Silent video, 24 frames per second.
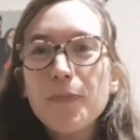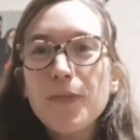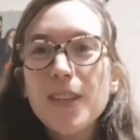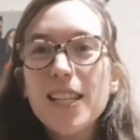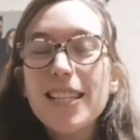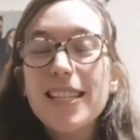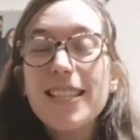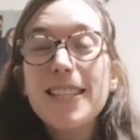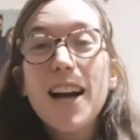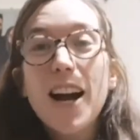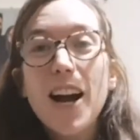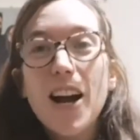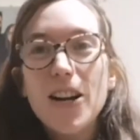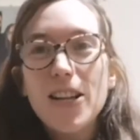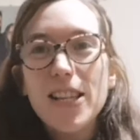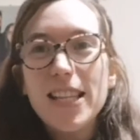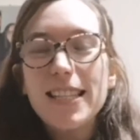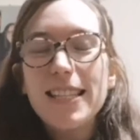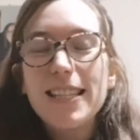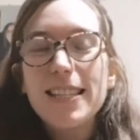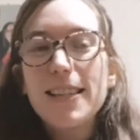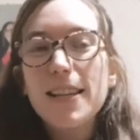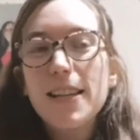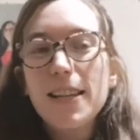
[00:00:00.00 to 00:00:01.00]
So
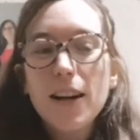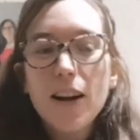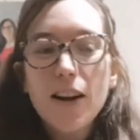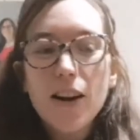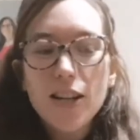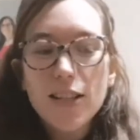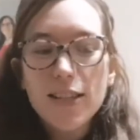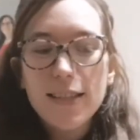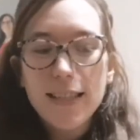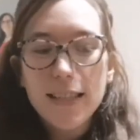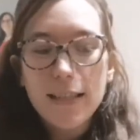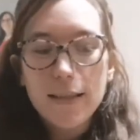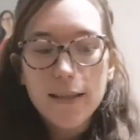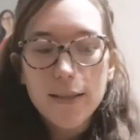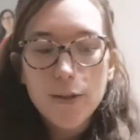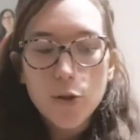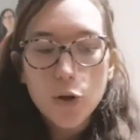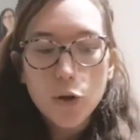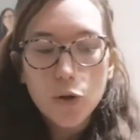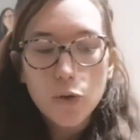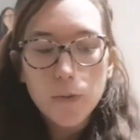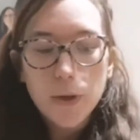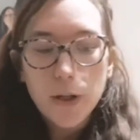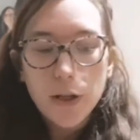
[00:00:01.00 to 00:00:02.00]
this is the last
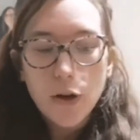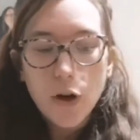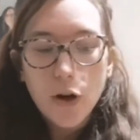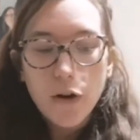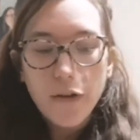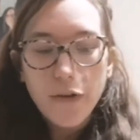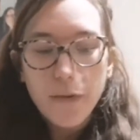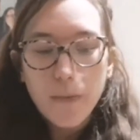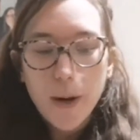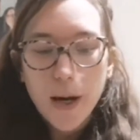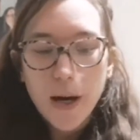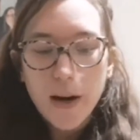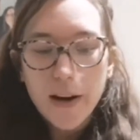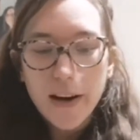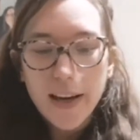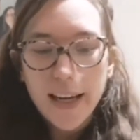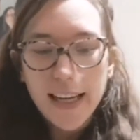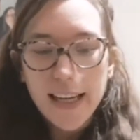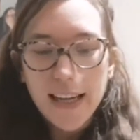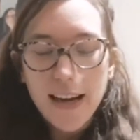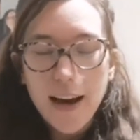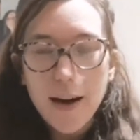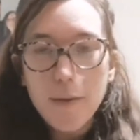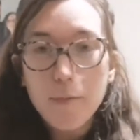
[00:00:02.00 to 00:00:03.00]
instalment of
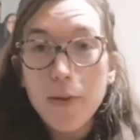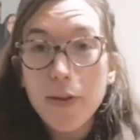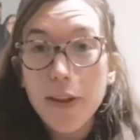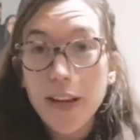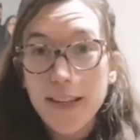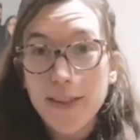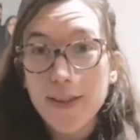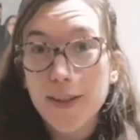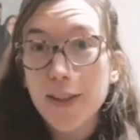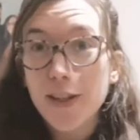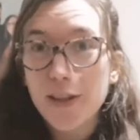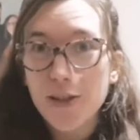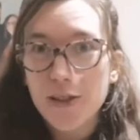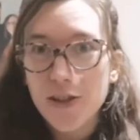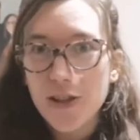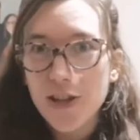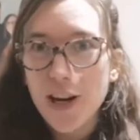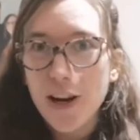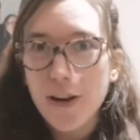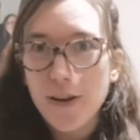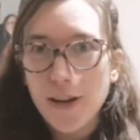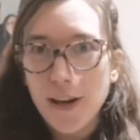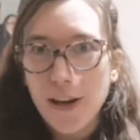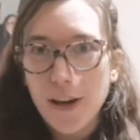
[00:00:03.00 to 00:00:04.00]
my things I couldn't
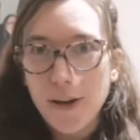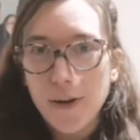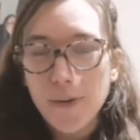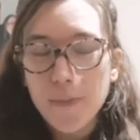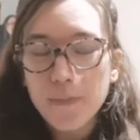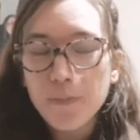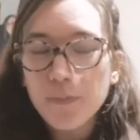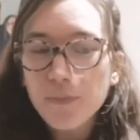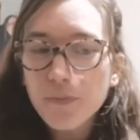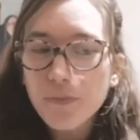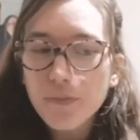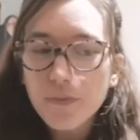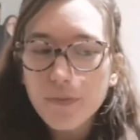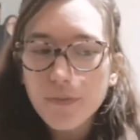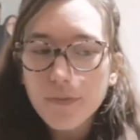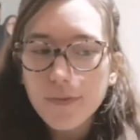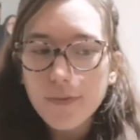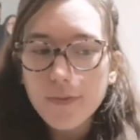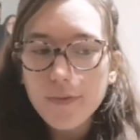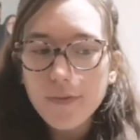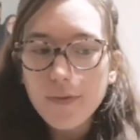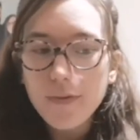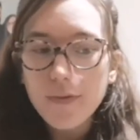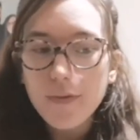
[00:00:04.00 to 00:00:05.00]
show you
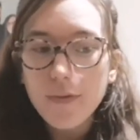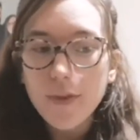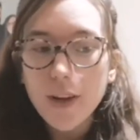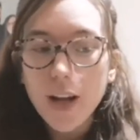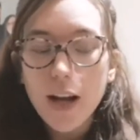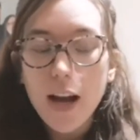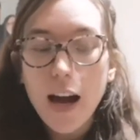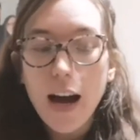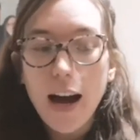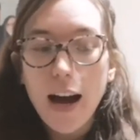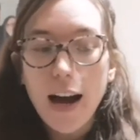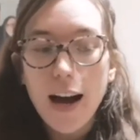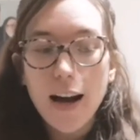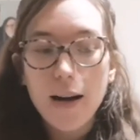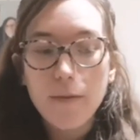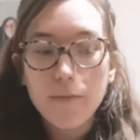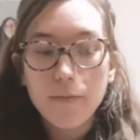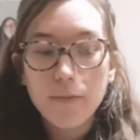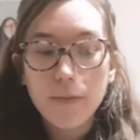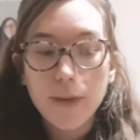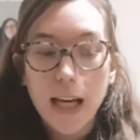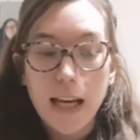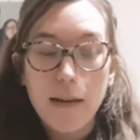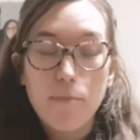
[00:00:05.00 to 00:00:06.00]

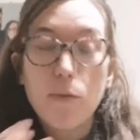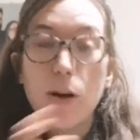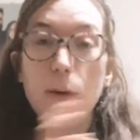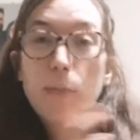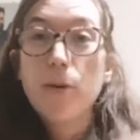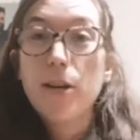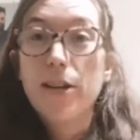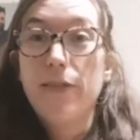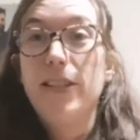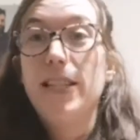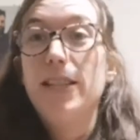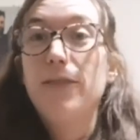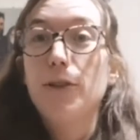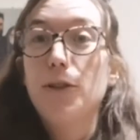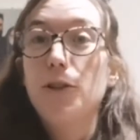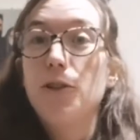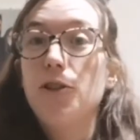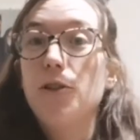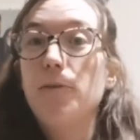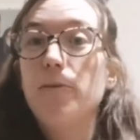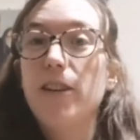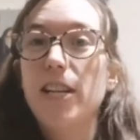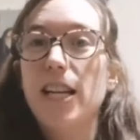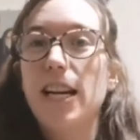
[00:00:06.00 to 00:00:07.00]
in my previous
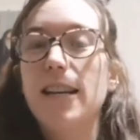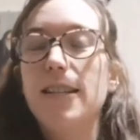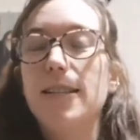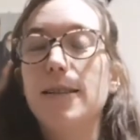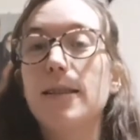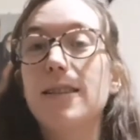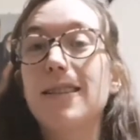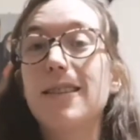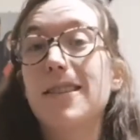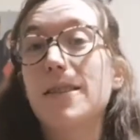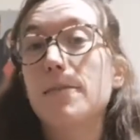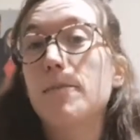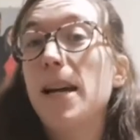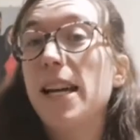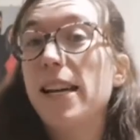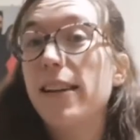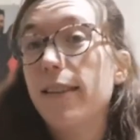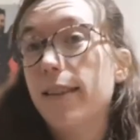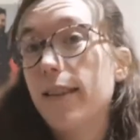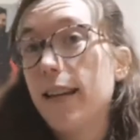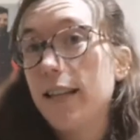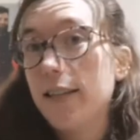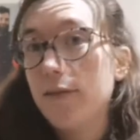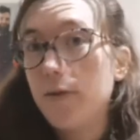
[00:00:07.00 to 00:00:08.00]
Flosstube videos because I was
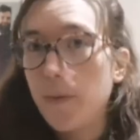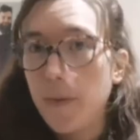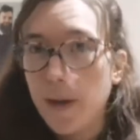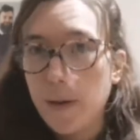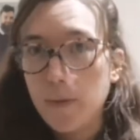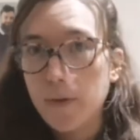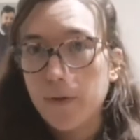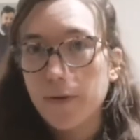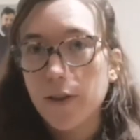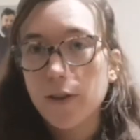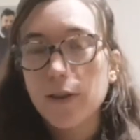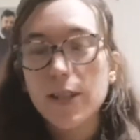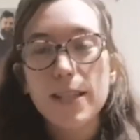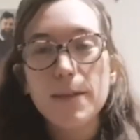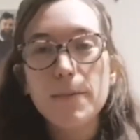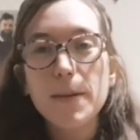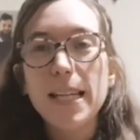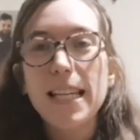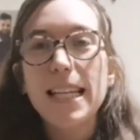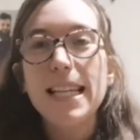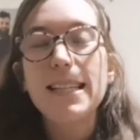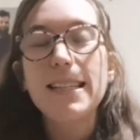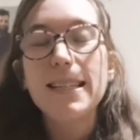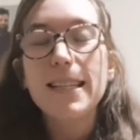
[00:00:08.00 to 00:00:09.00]
making things for people for
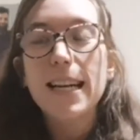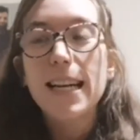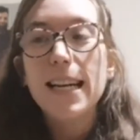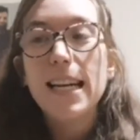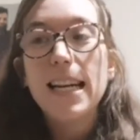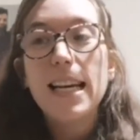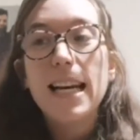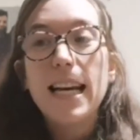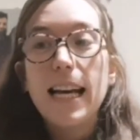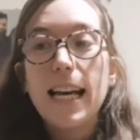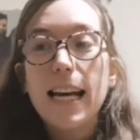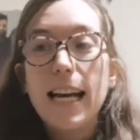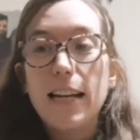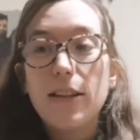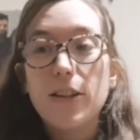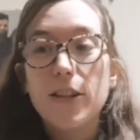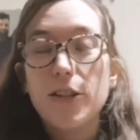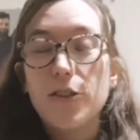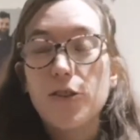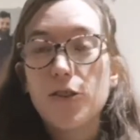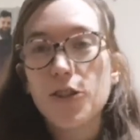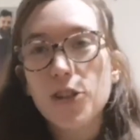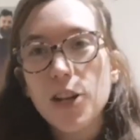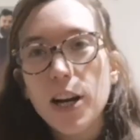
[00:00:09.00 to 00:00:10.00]
Christmas and I
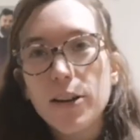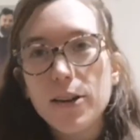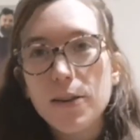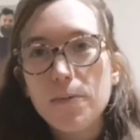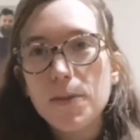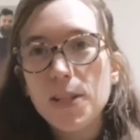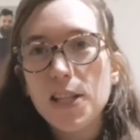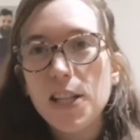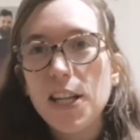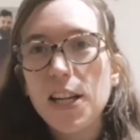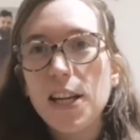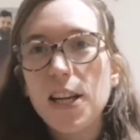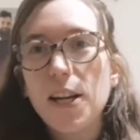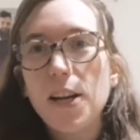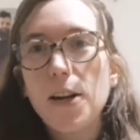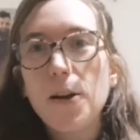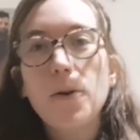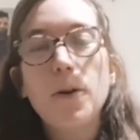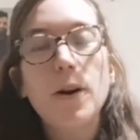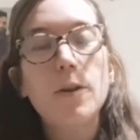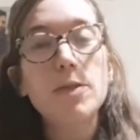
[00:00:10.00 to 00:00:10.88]
couldn't show them to you.